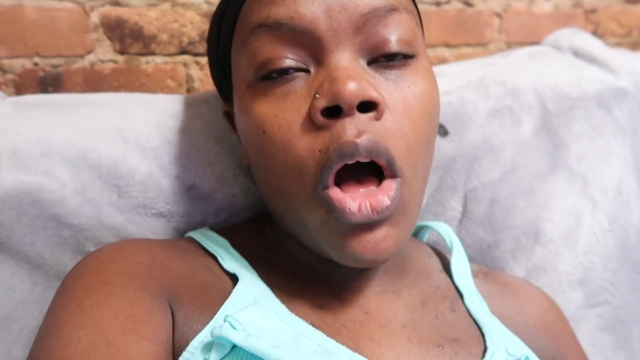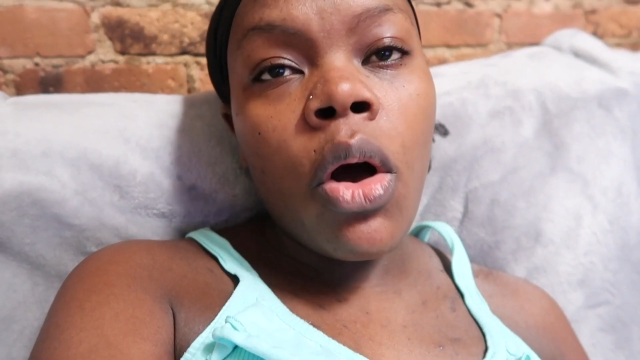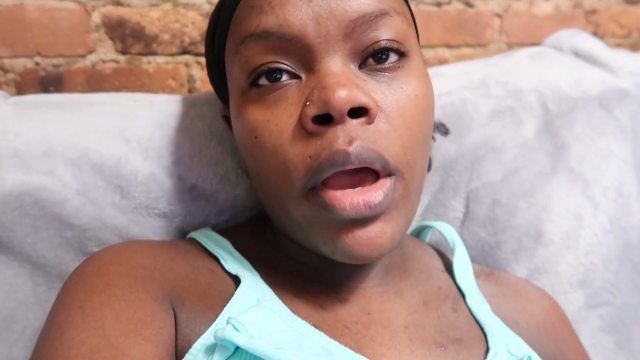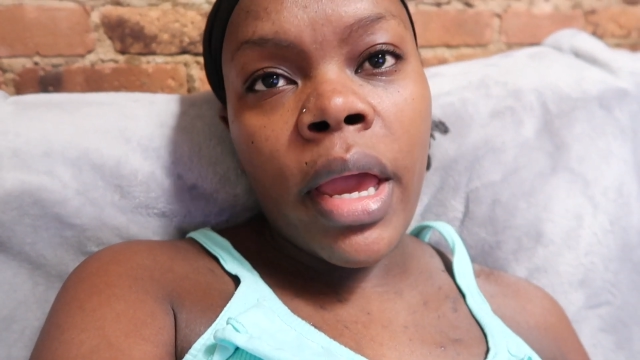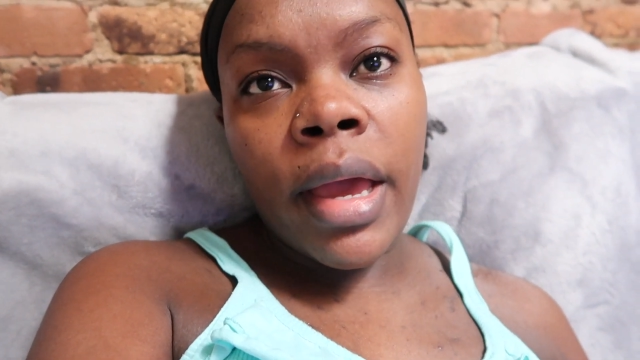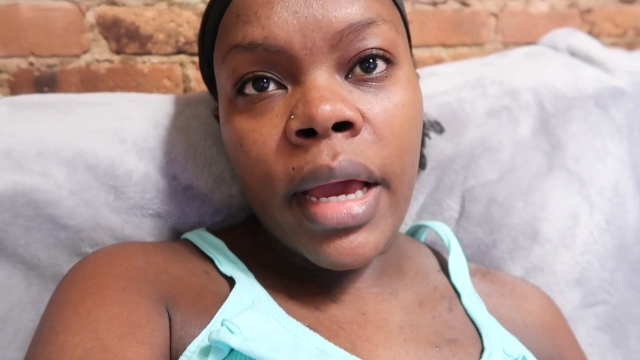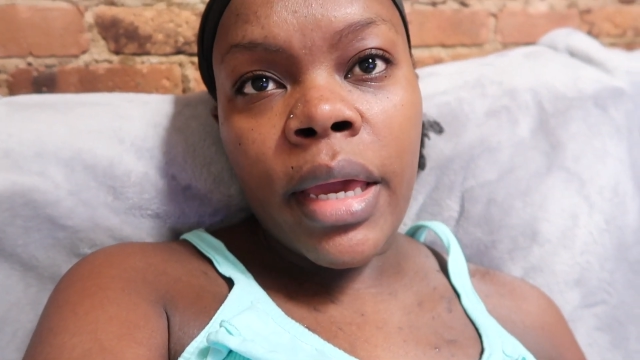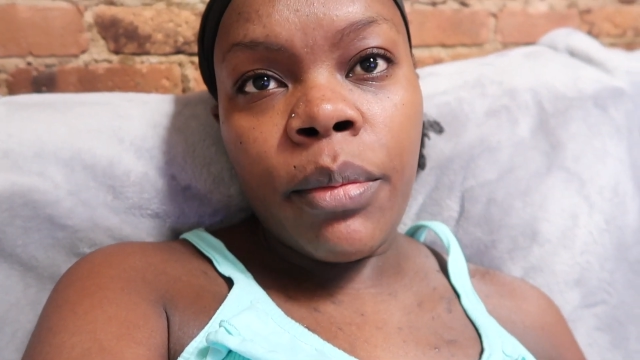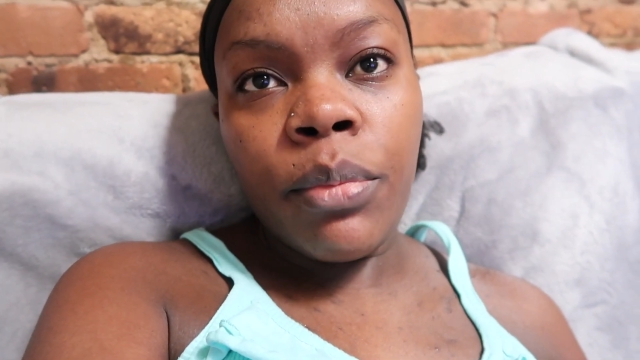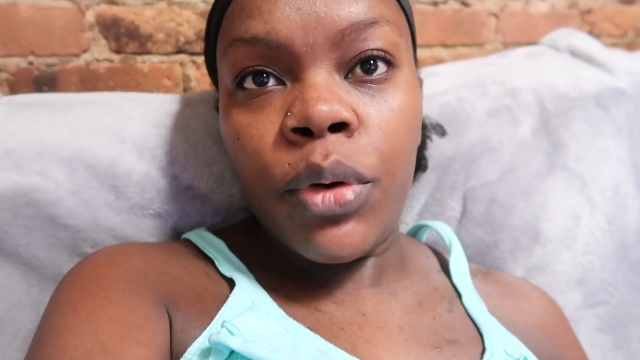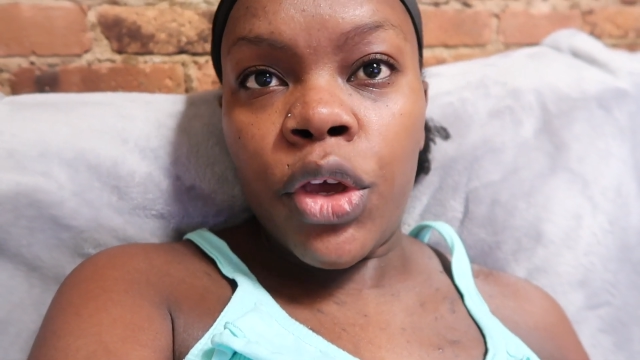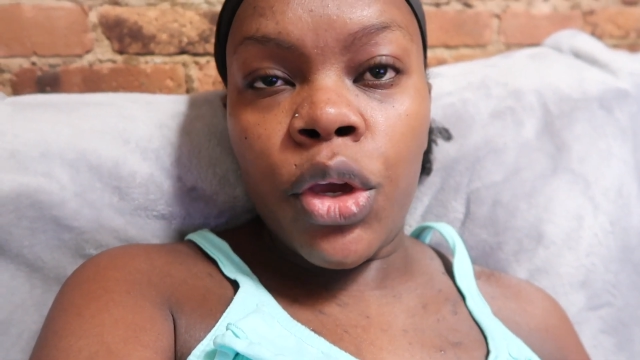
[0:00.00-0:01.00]
oh, okay, I
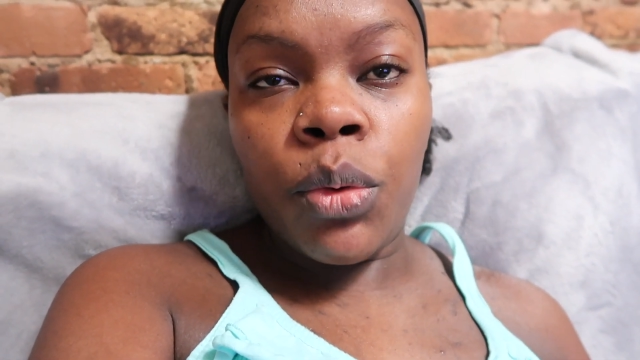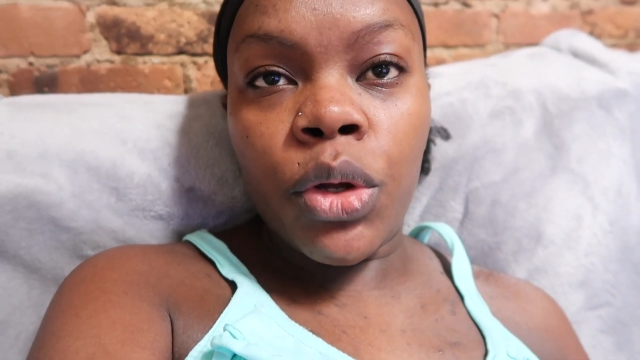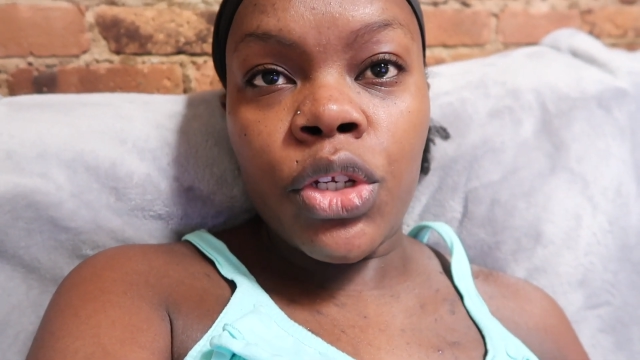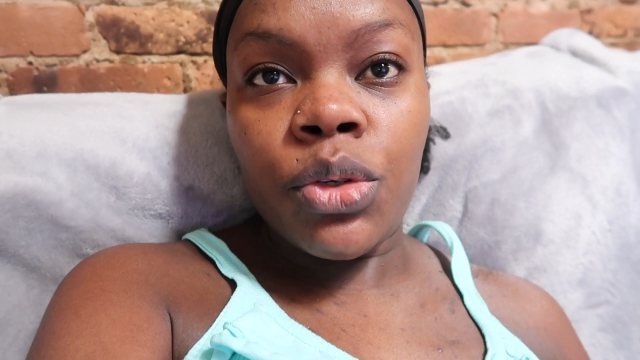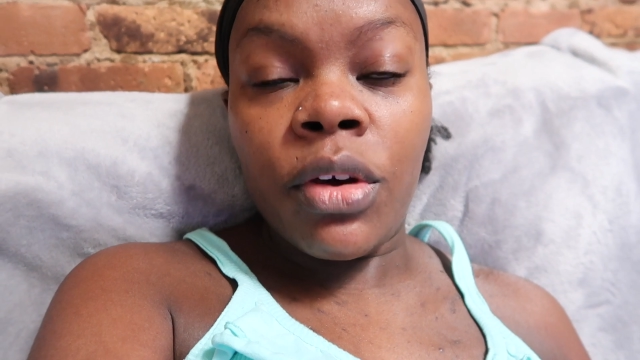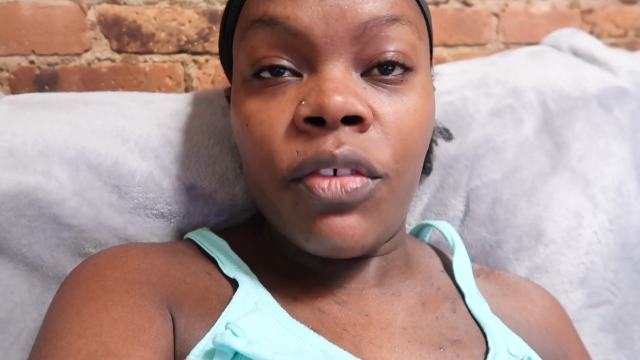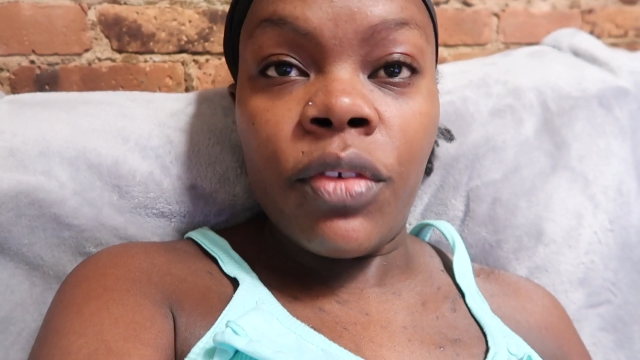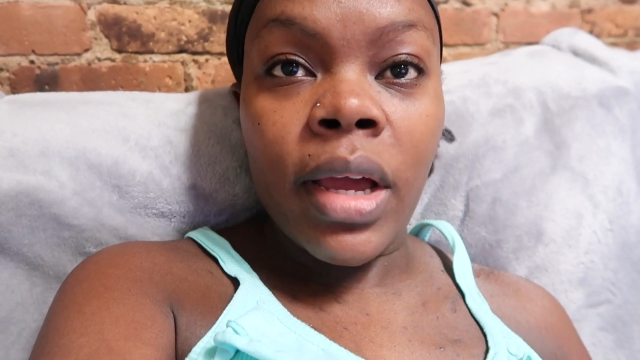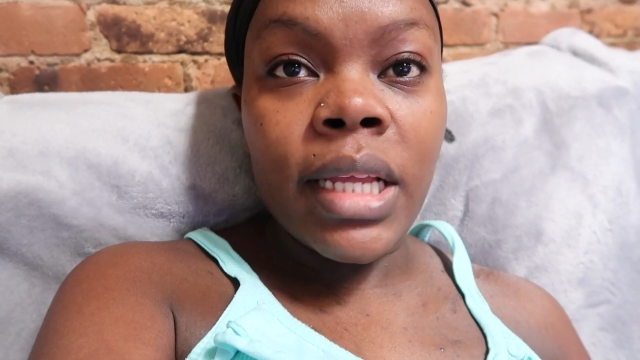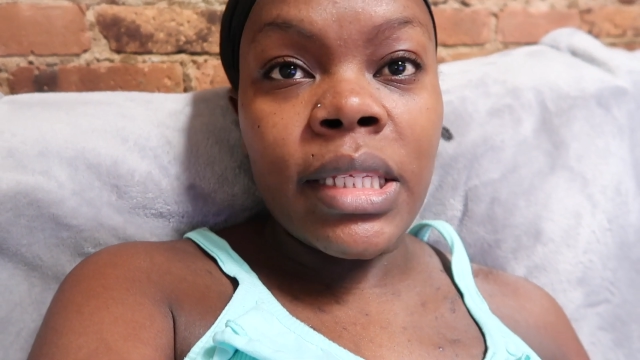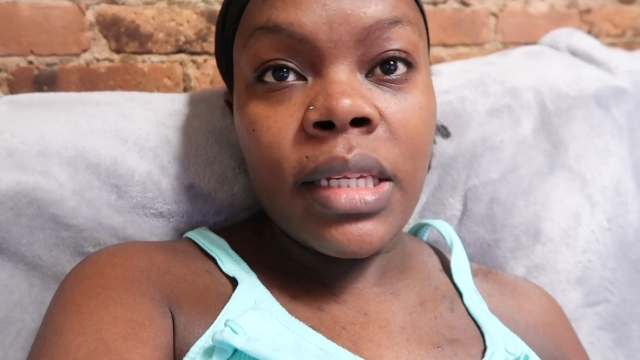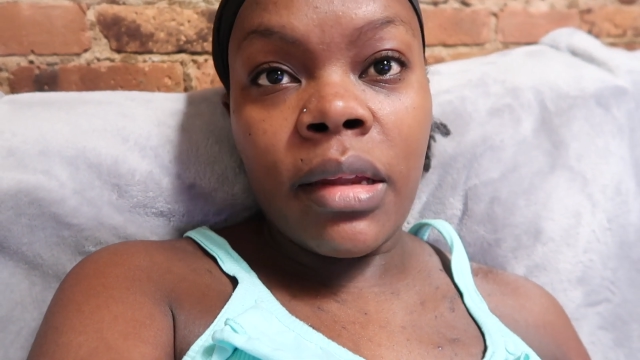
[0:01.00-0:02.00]
can book you onto a
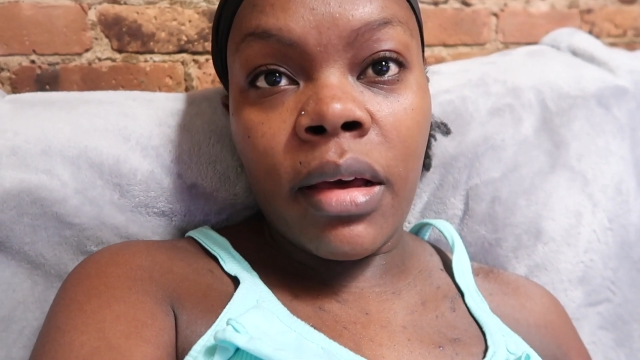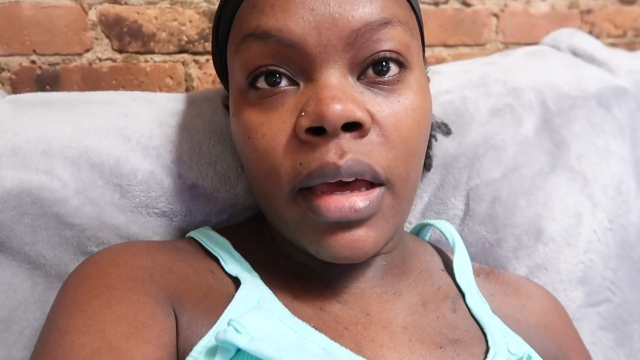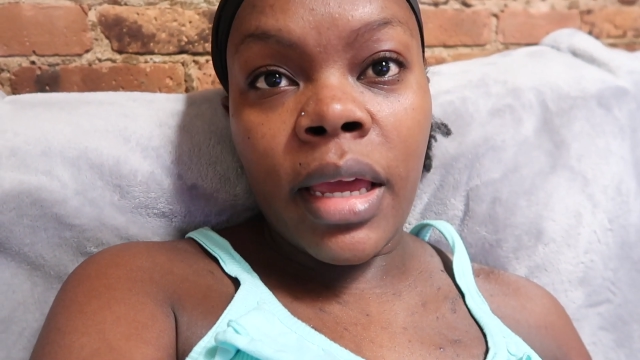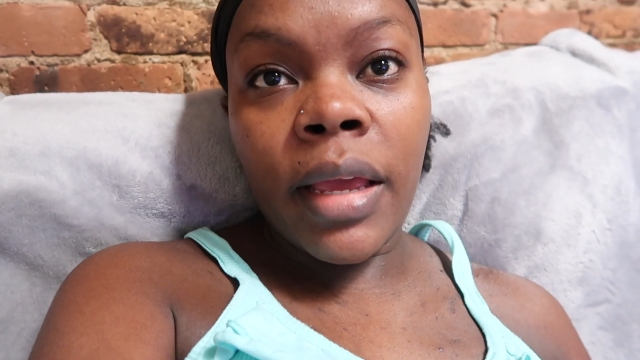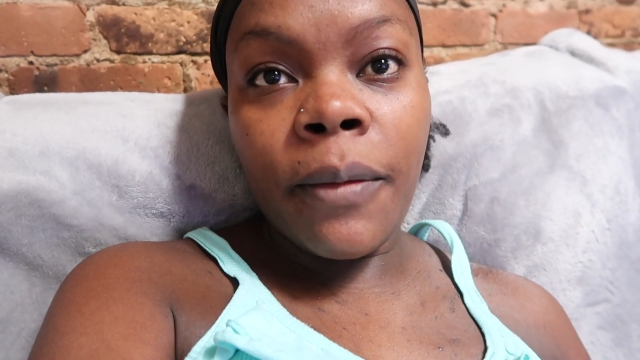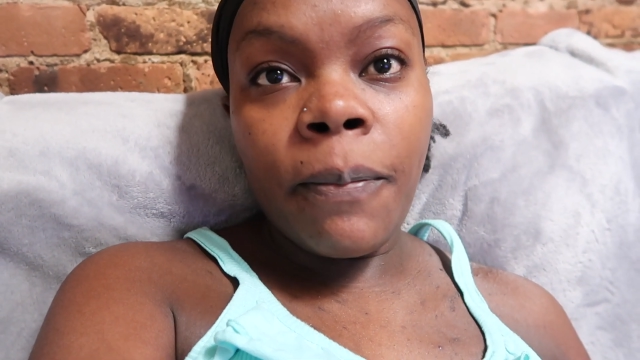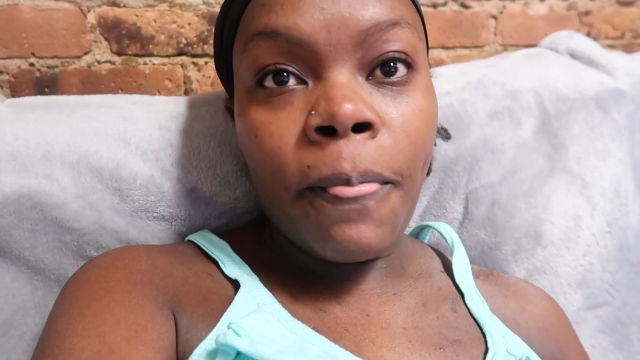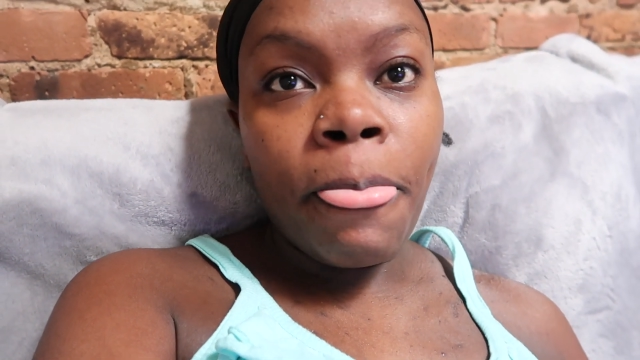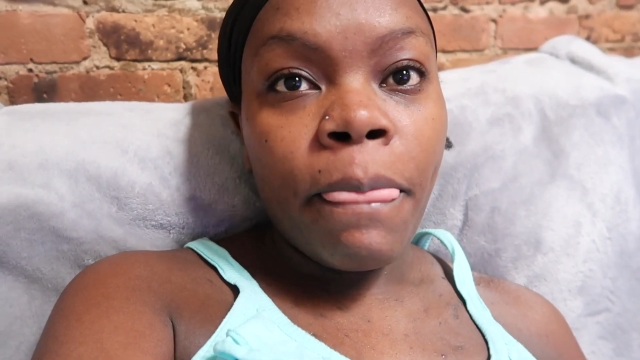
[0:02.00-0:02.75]
flight tonight,